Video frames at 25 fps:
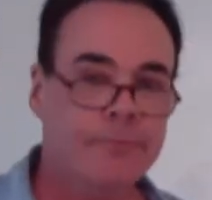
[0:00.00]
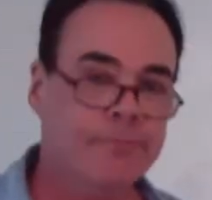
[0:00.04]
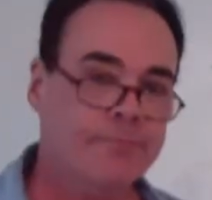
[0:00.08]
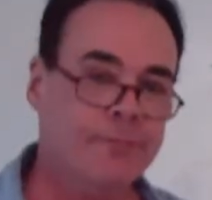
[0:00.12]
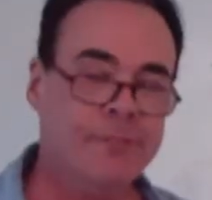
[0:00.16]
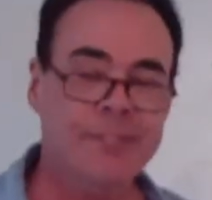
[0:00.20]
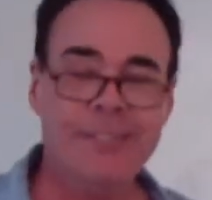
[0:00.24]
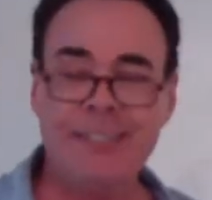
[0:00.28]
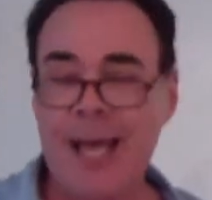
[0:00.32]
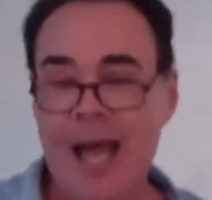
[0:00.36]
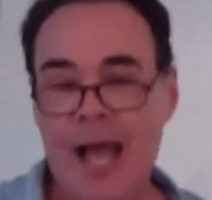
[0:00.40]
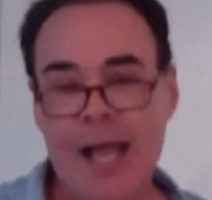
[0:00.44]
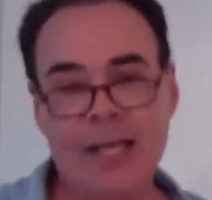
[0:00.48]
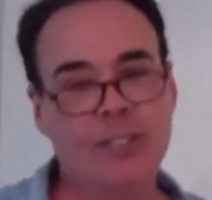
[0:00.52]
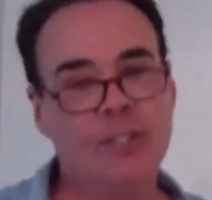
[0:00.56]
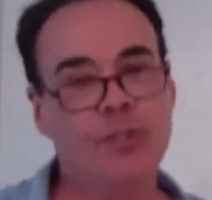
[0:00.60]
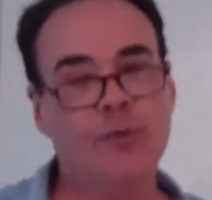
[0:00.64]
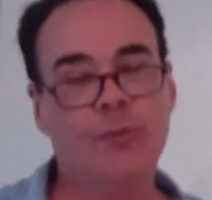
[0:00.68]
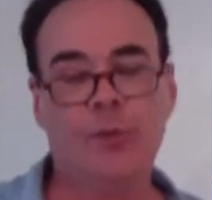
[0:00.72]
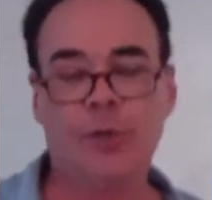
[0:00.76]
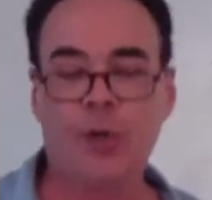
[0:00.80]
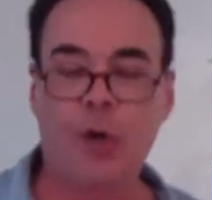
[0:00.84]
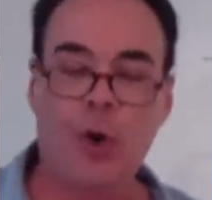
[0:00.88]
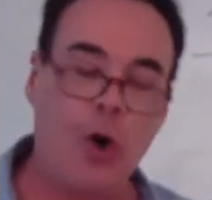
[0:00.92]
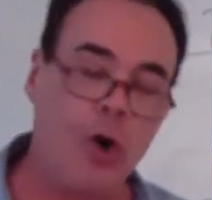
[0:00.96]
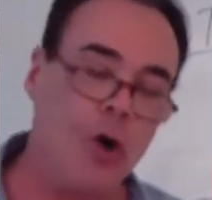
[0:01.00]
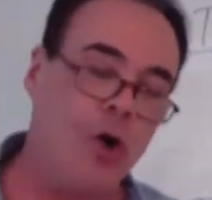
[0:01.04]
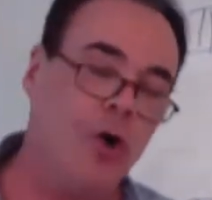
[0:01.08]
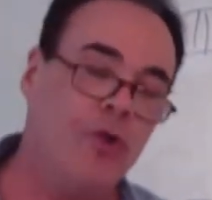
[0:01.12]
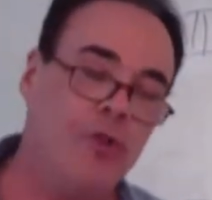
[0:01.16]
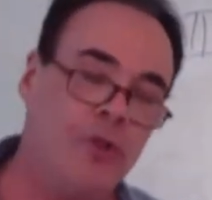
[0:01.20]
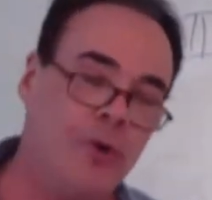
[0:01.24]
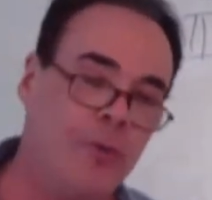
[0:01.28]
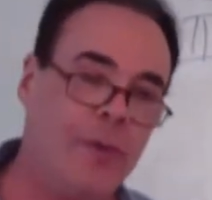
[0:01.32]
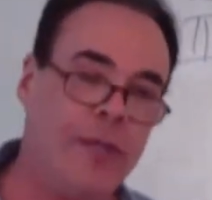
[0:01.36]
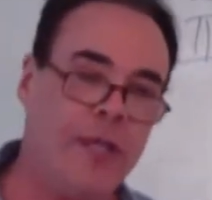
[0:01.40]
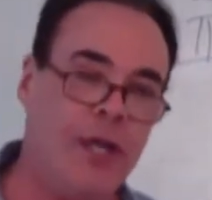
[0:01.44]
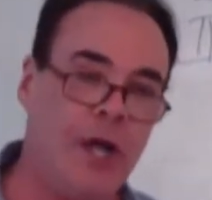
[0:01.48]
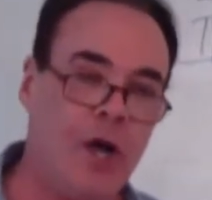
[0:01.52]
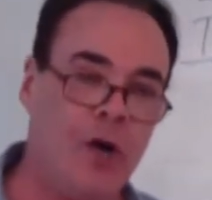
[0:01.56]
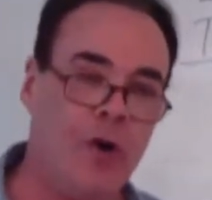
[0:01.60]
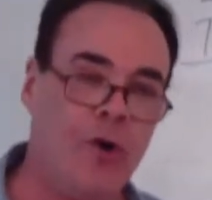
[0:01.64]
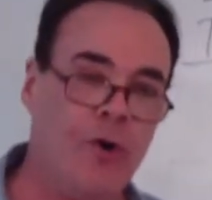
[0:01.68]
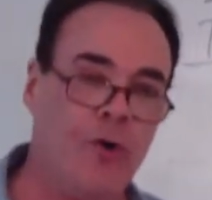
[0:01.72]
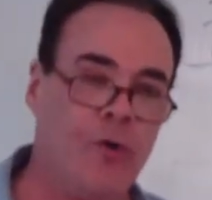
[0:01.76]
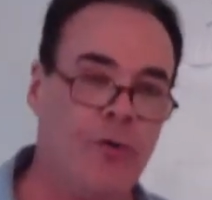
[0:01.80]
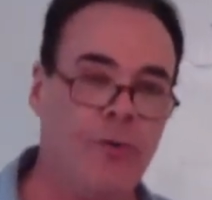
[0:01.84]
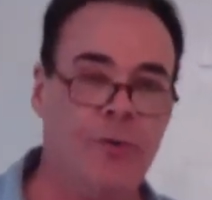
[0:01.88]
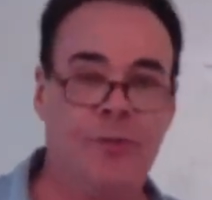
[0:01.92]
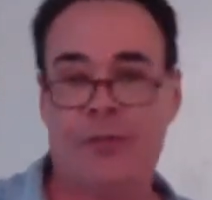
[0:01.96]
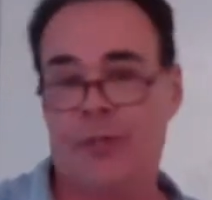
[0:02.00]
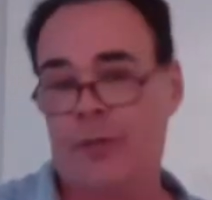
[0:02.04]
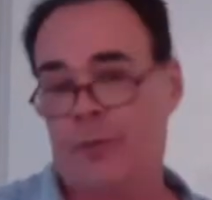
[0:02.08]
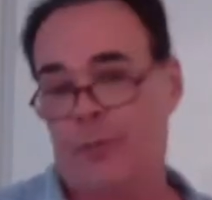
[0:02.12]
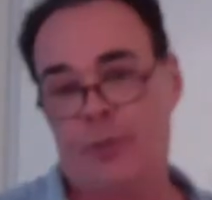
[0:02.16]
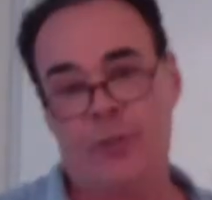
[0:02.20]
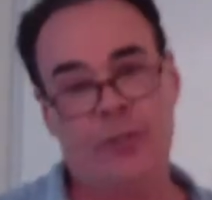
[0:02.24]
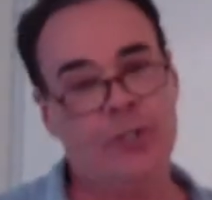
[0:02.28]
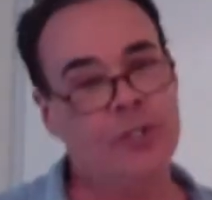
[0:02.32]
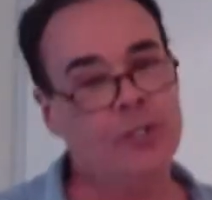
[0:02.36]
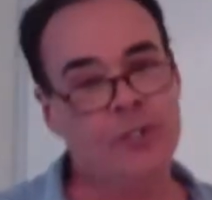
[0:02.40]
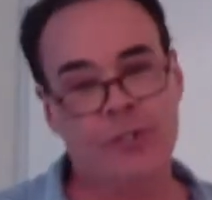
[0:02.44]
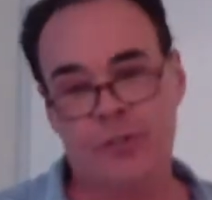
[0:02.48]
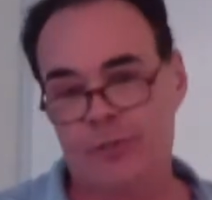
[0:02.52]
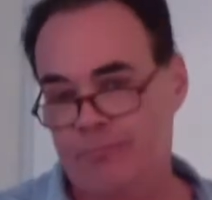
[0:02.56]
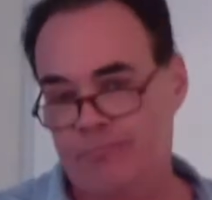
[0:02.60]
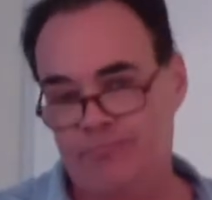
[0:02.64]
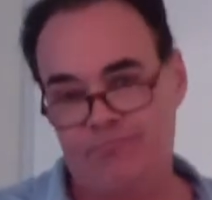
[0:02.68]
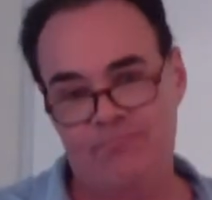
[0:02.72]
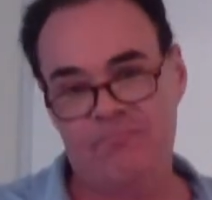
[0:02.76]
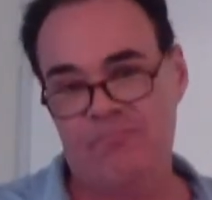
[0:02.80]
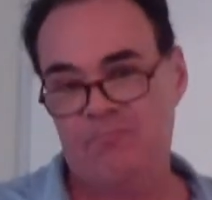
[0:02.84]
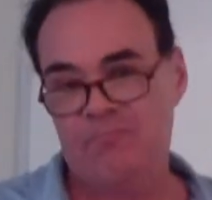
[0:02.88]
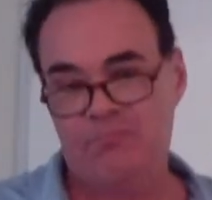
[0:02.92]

stocks that we own, that we're just